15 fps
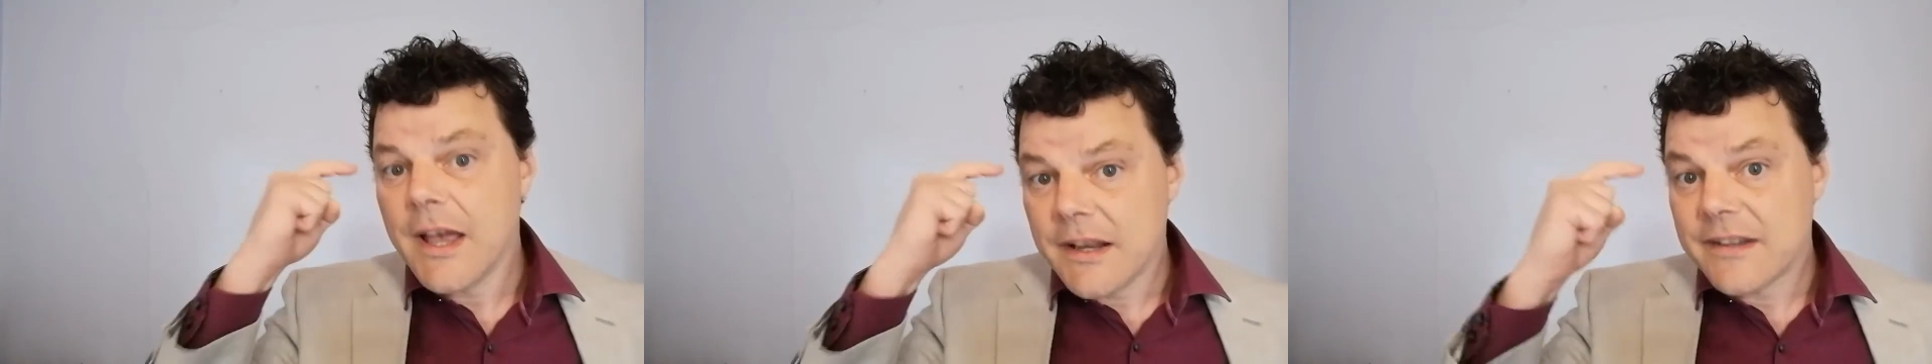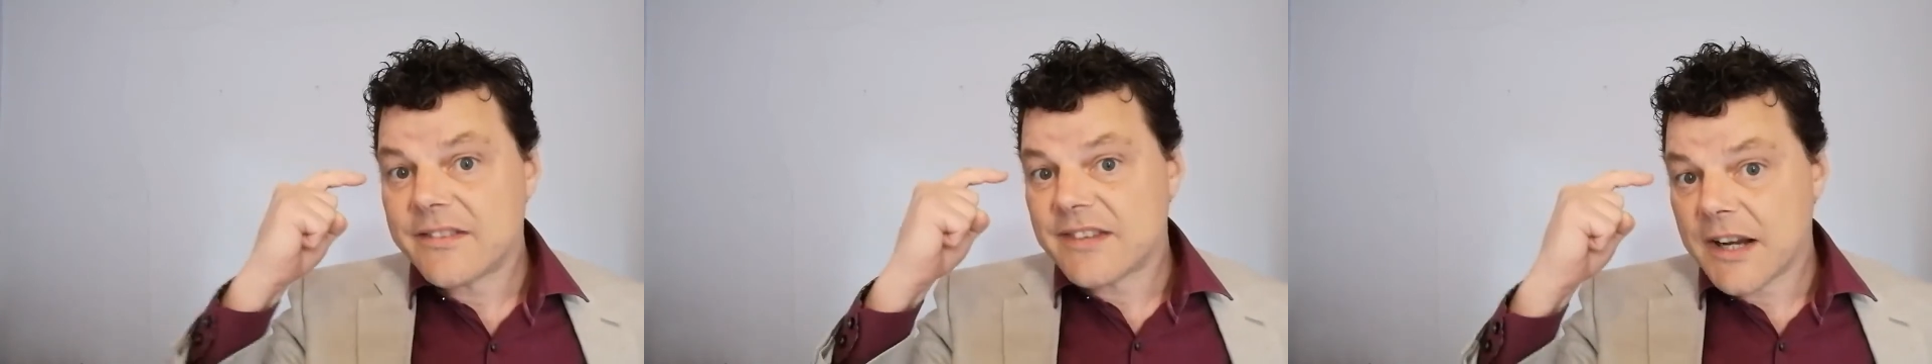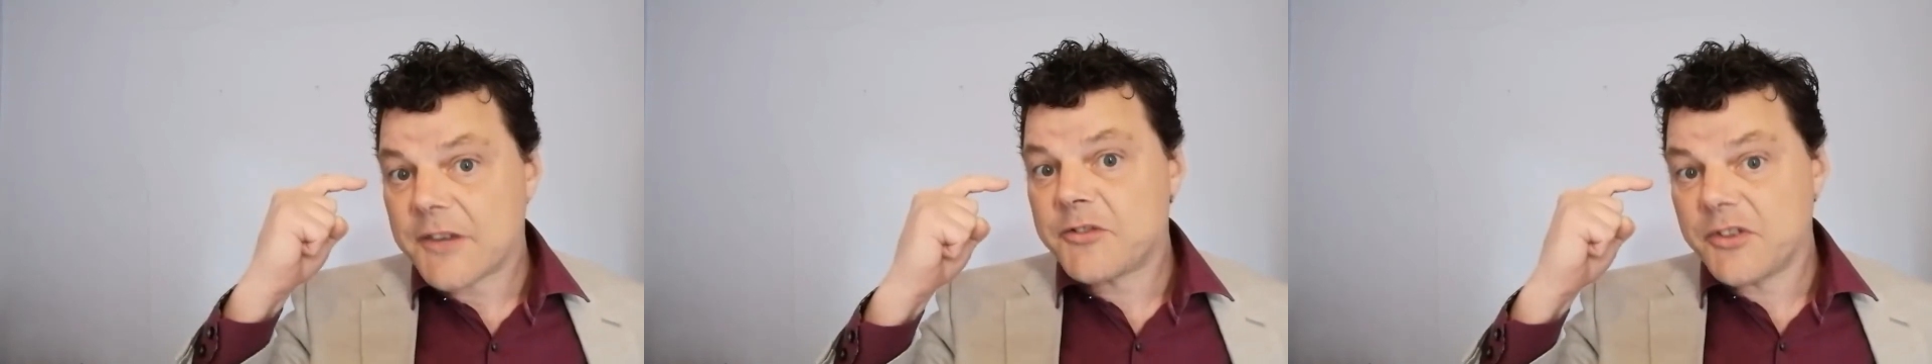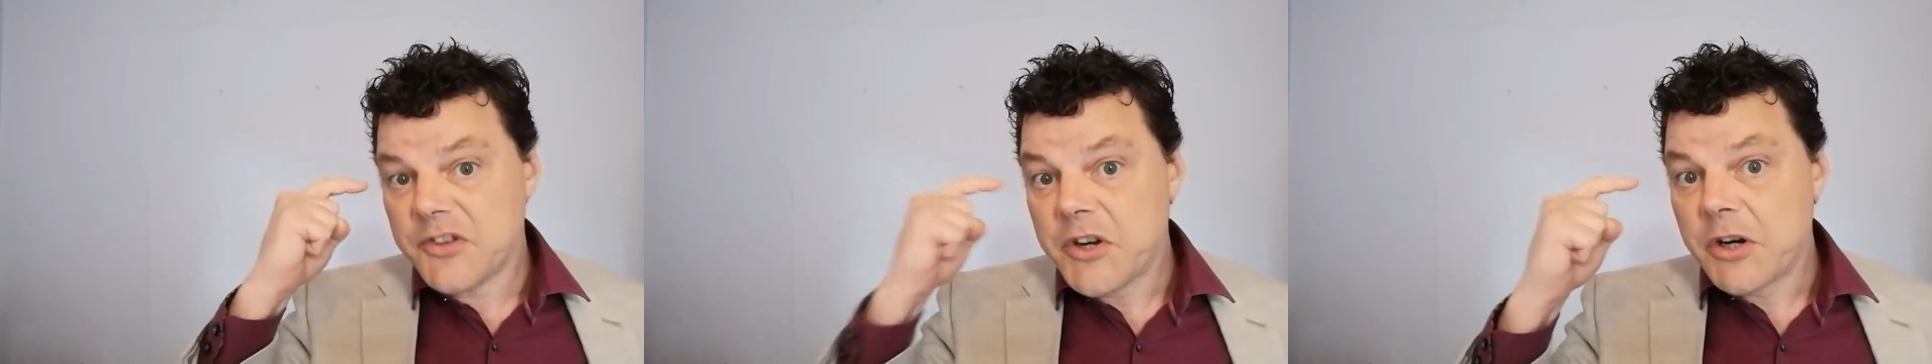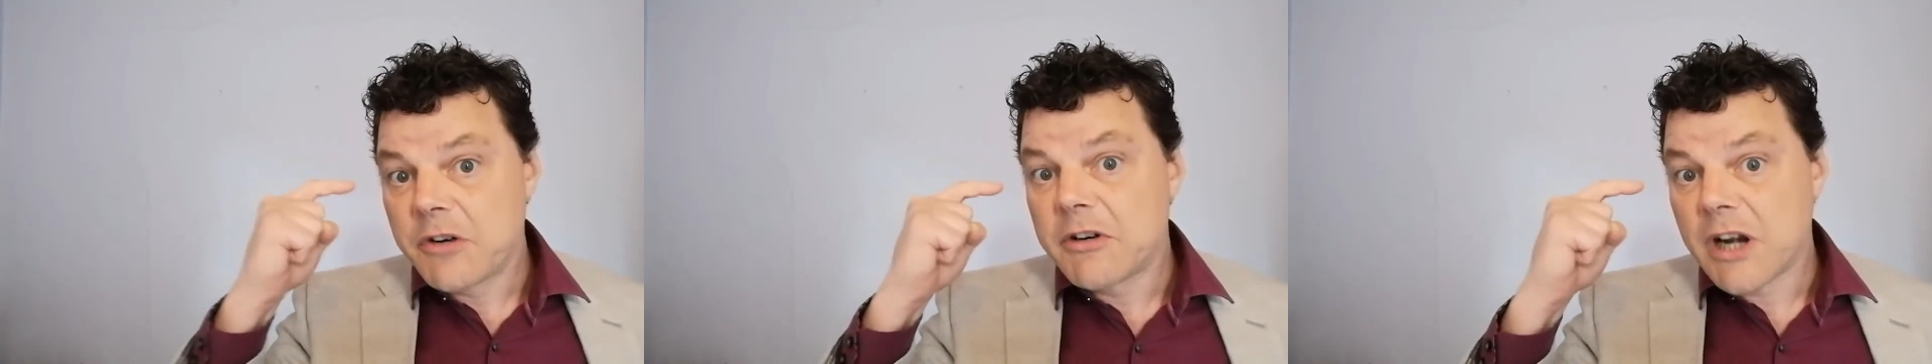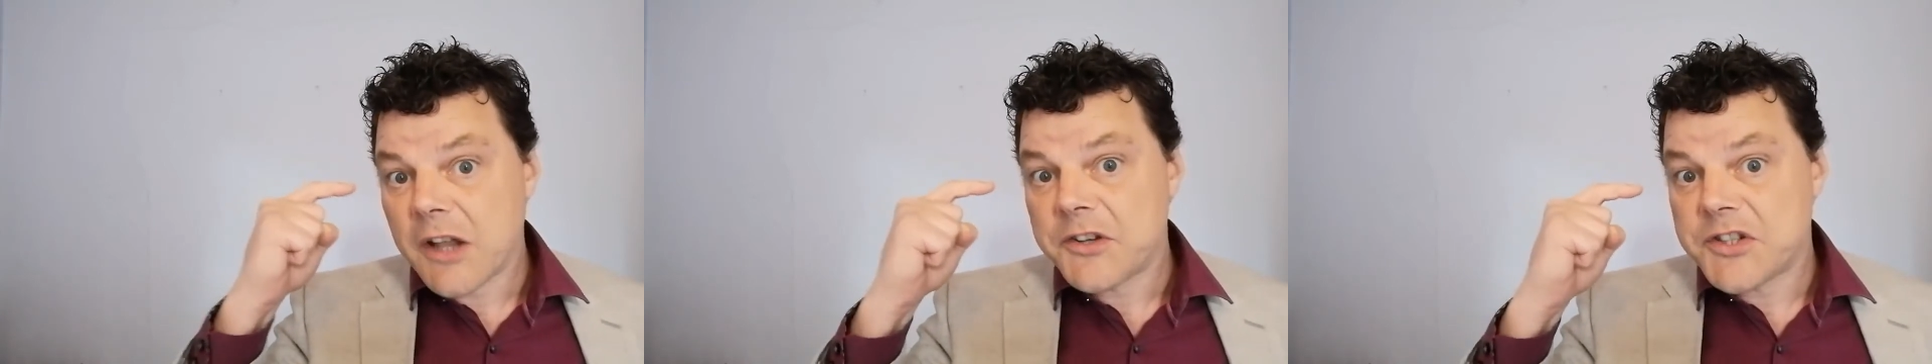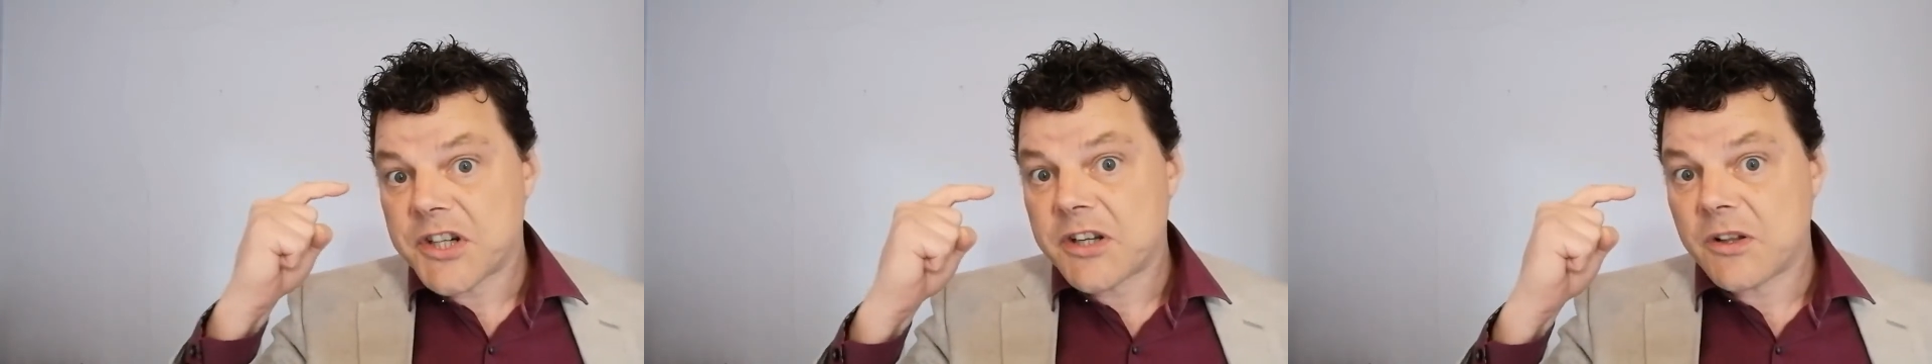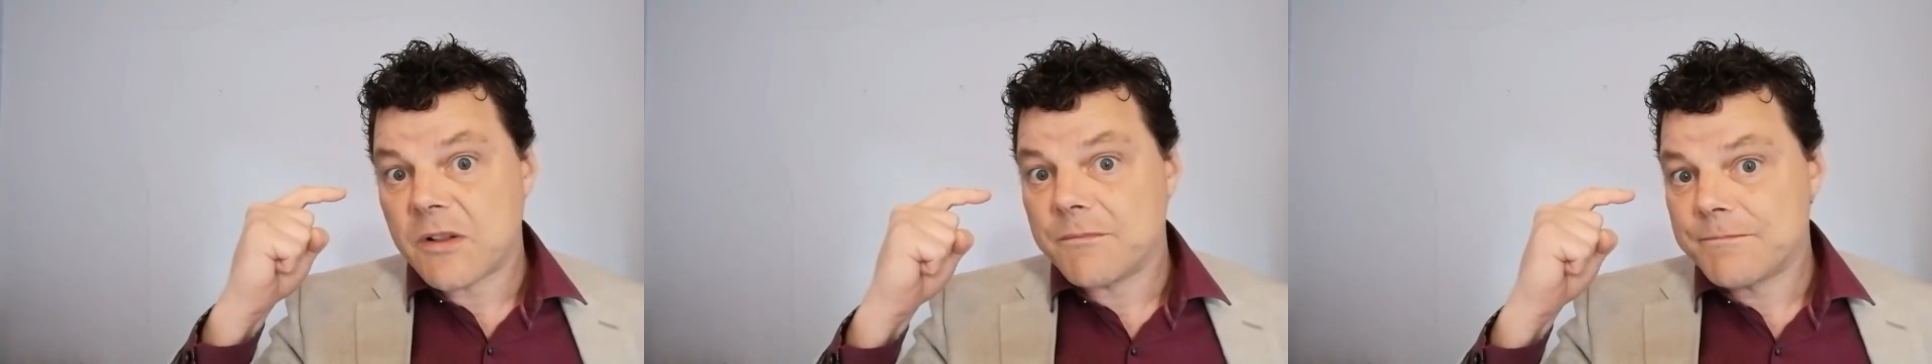dyslexia is
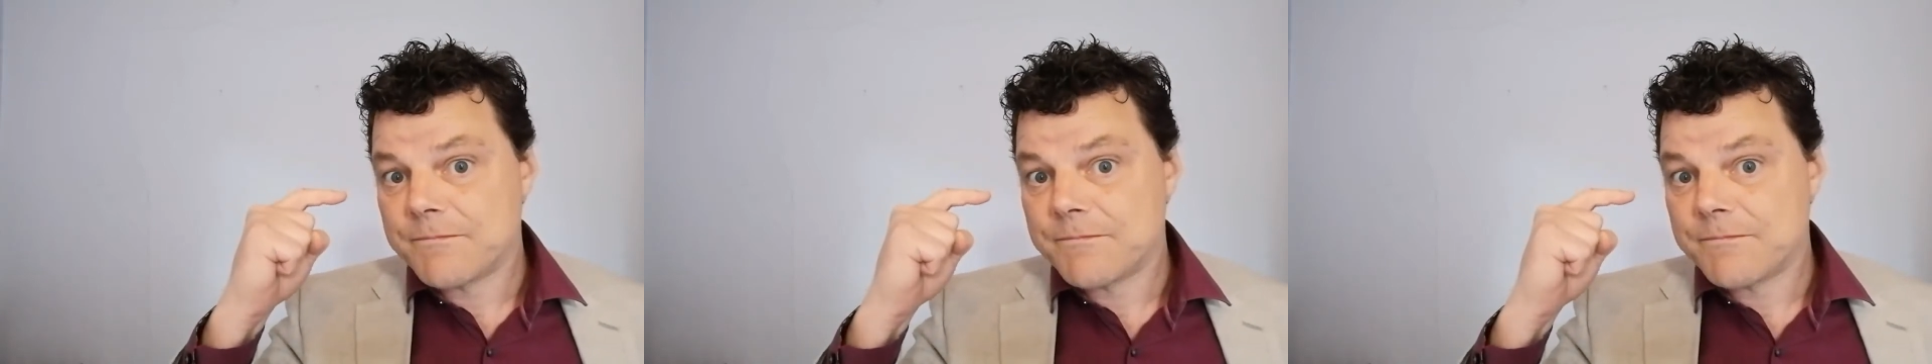neurological.